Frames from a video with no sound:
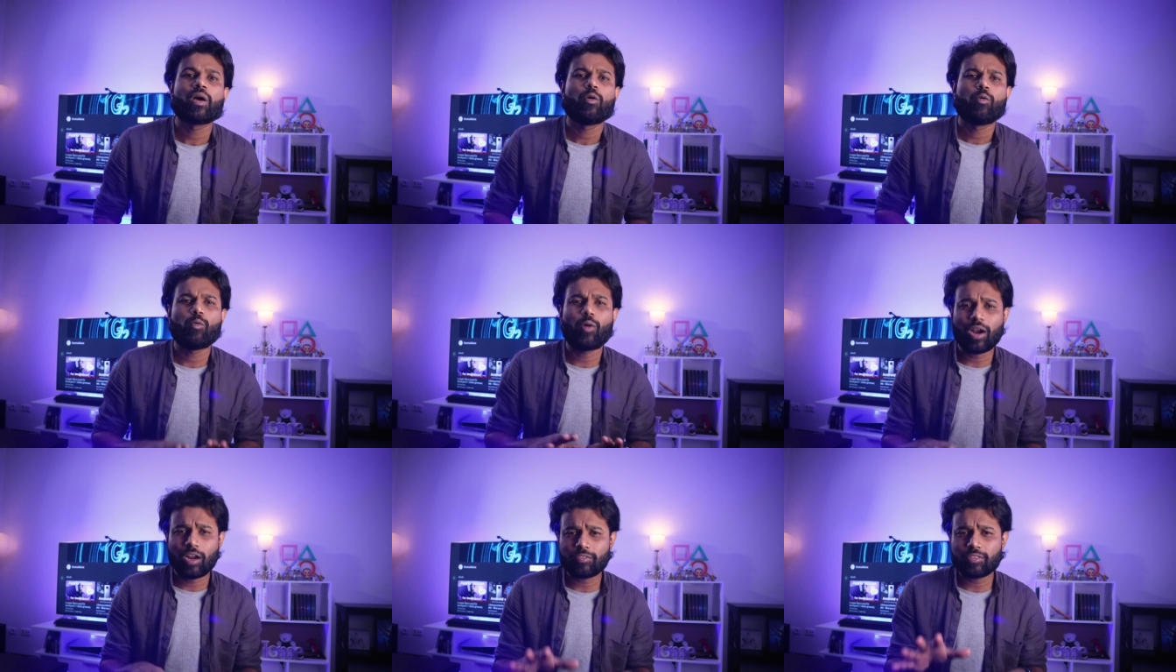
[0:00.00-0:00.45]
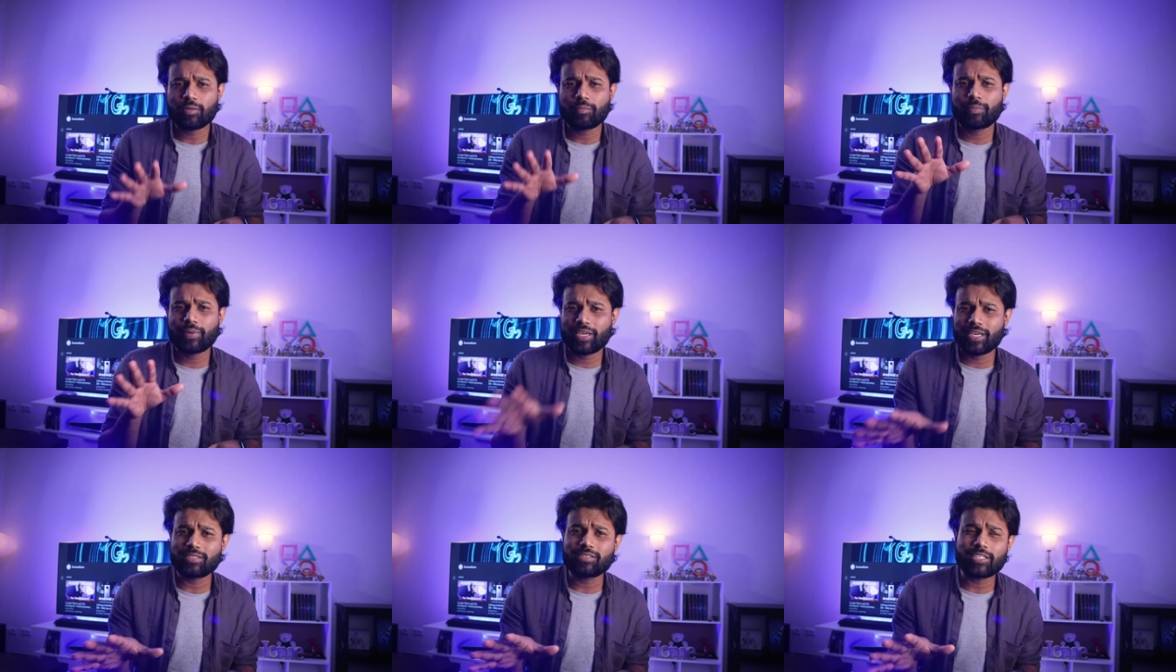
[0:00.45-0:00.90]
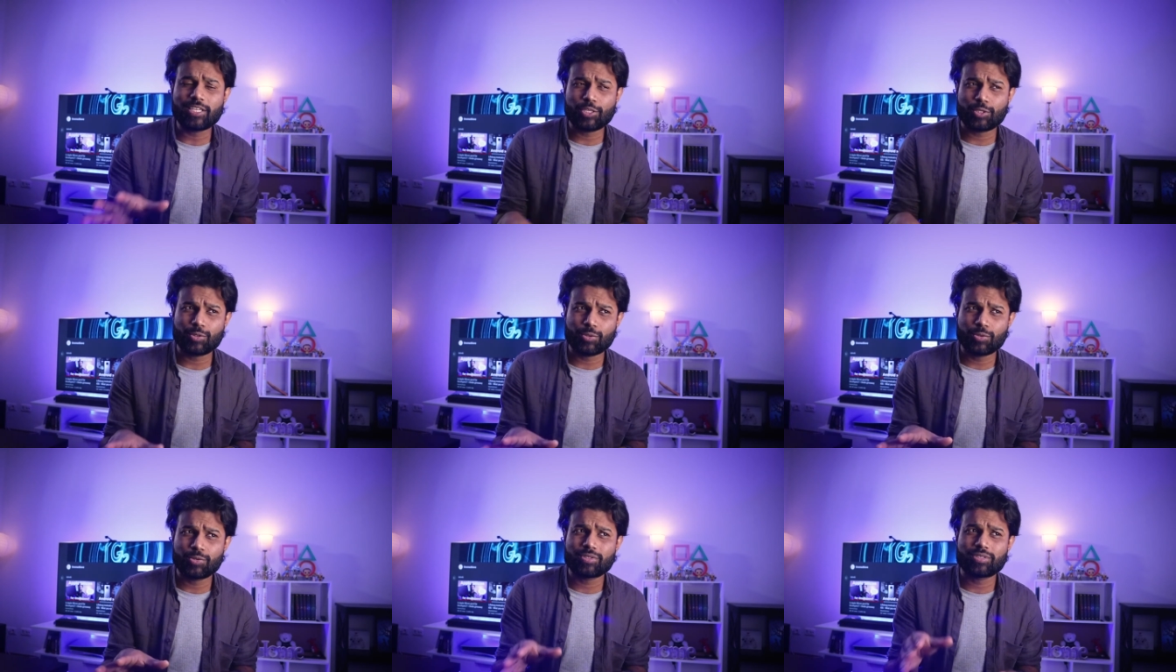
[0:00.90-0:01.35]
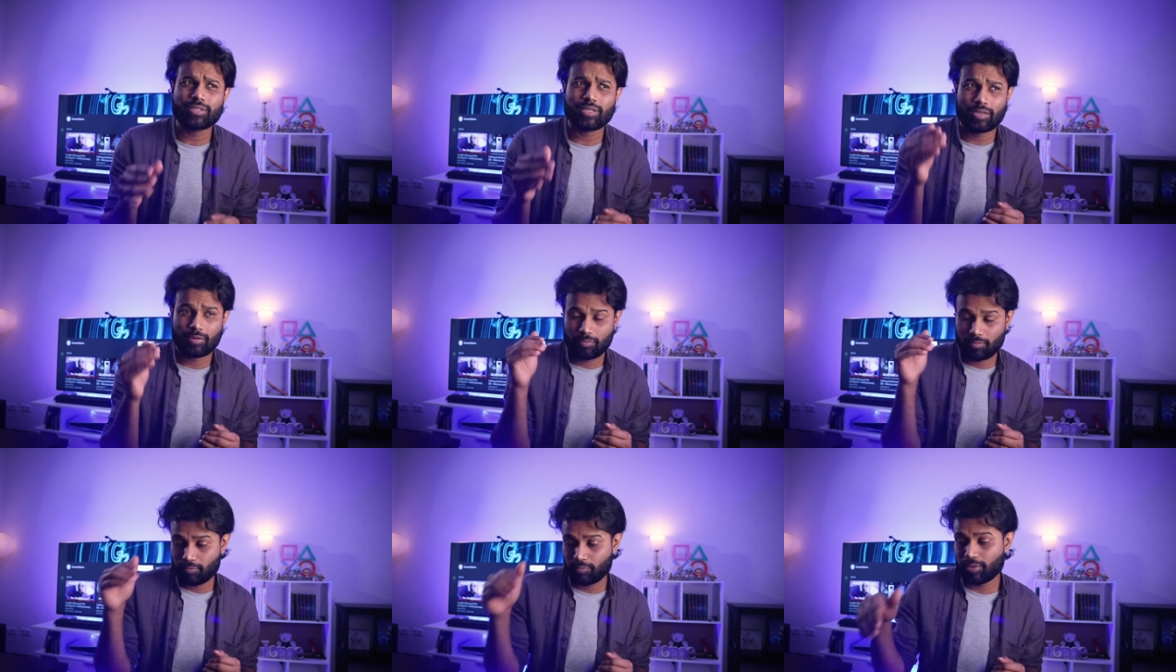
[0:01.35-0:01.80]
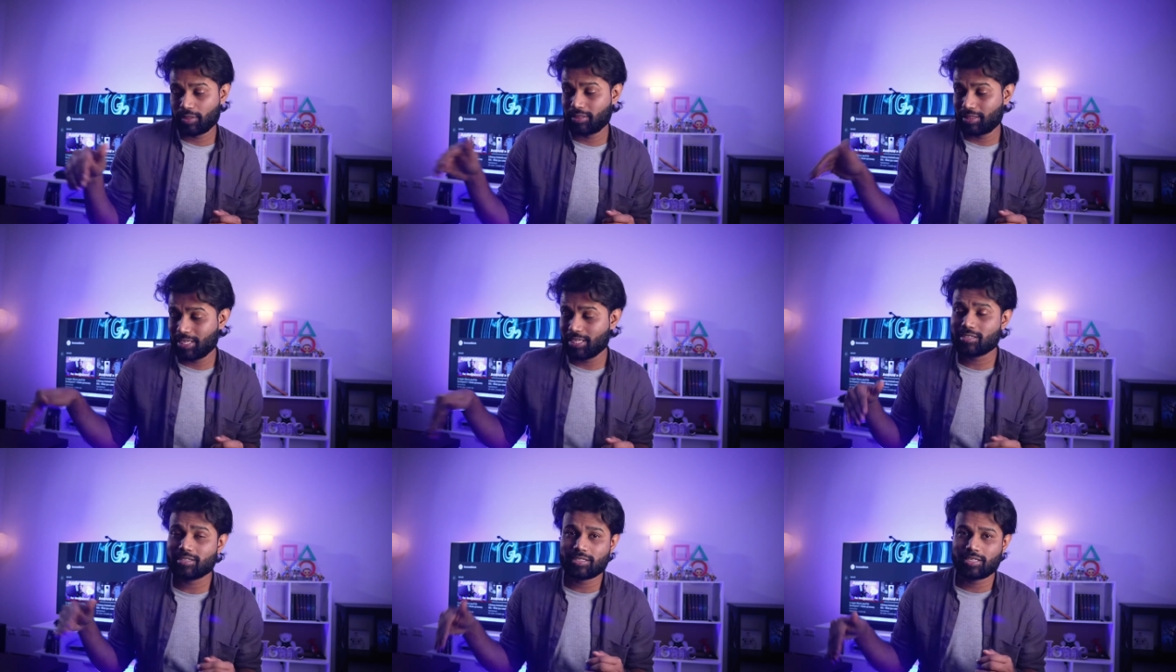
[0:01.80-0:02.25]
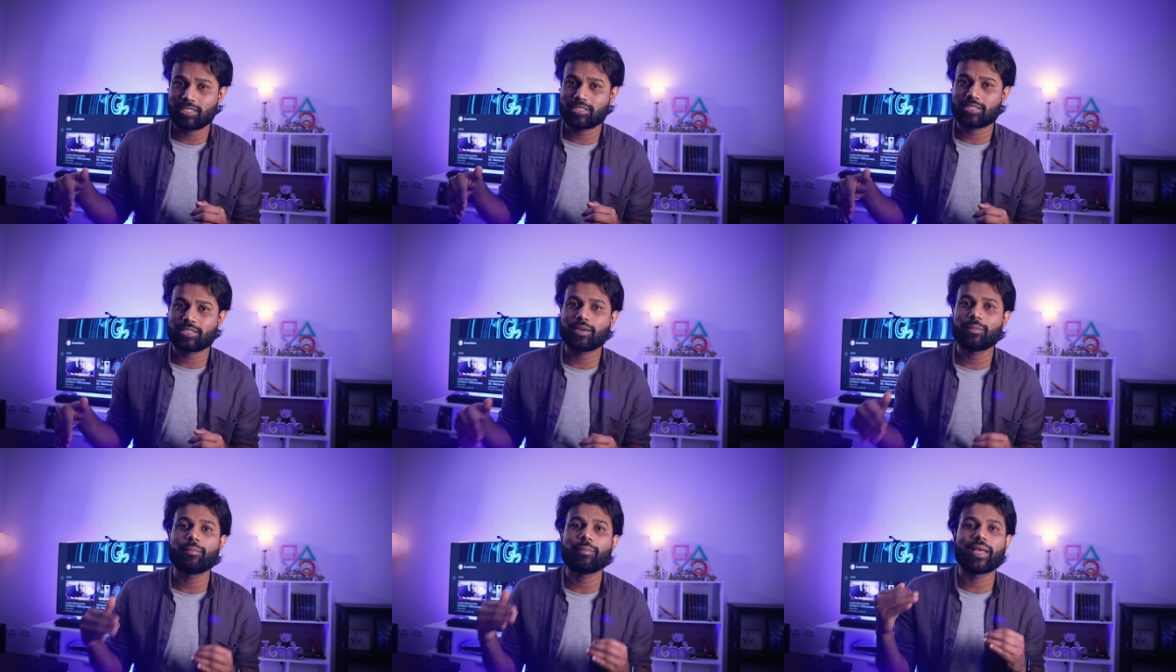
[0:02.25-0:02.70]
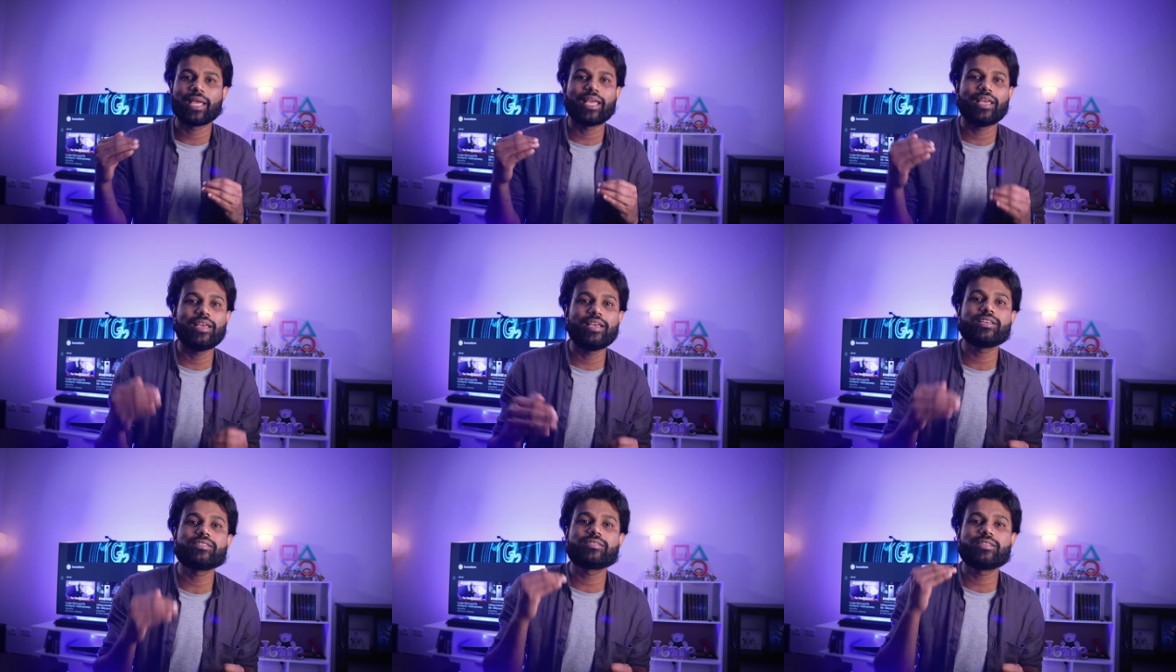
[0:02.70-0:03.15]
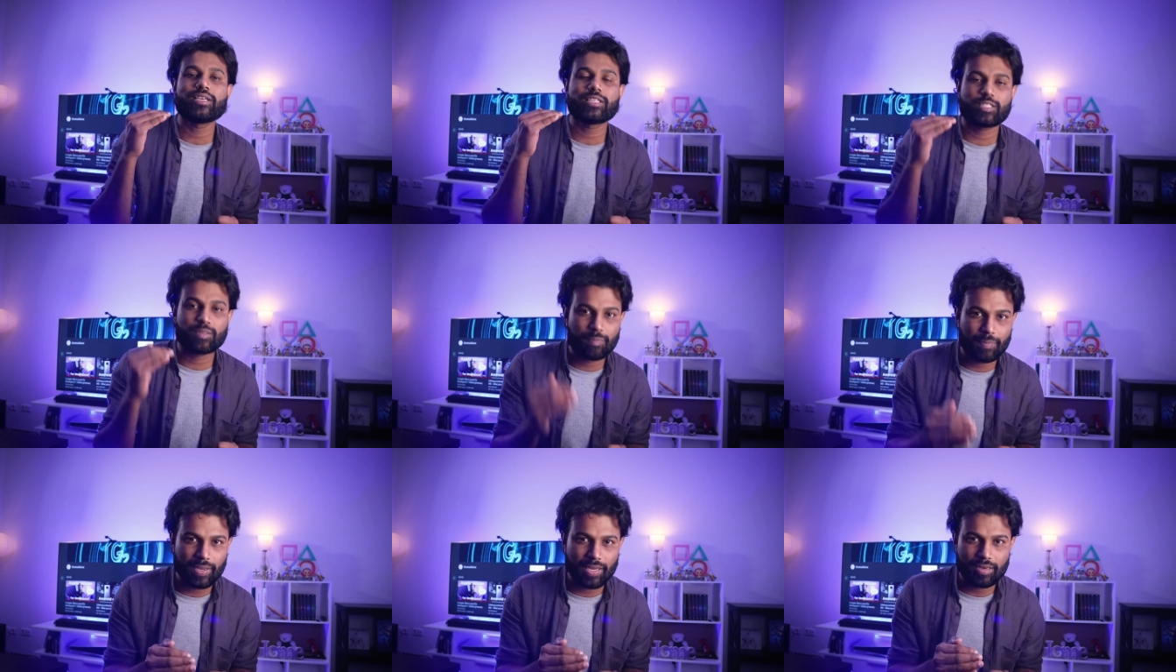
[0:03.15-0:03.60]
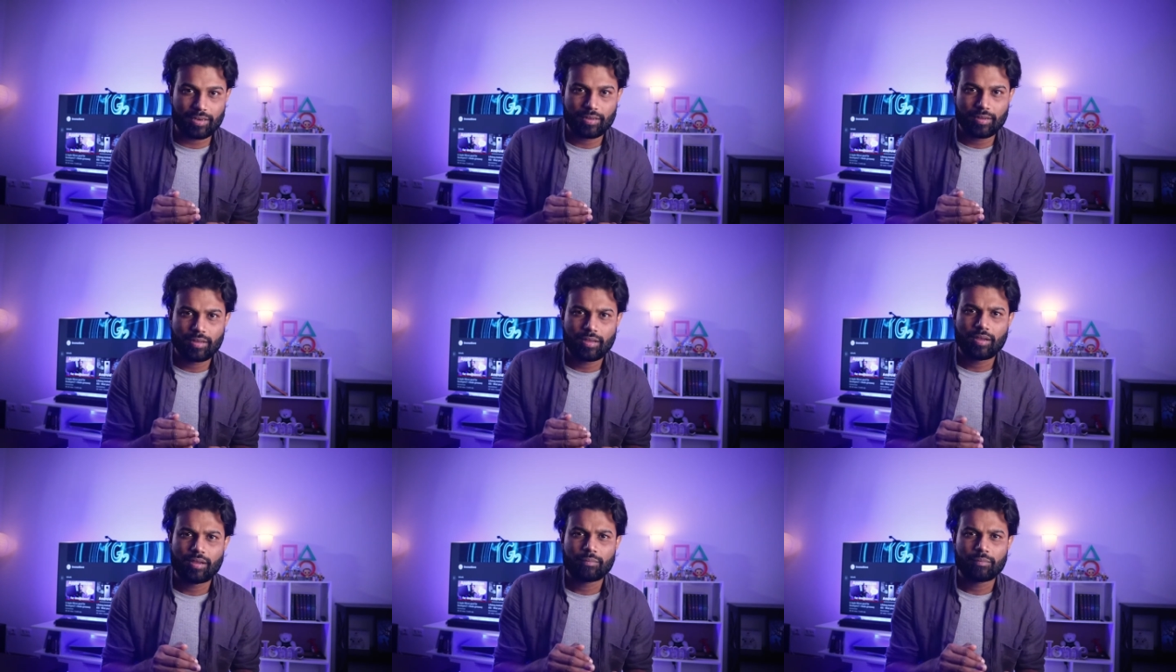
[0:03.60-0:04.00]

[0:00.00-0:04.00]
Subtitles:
One of the biggest issues with this system is the speed.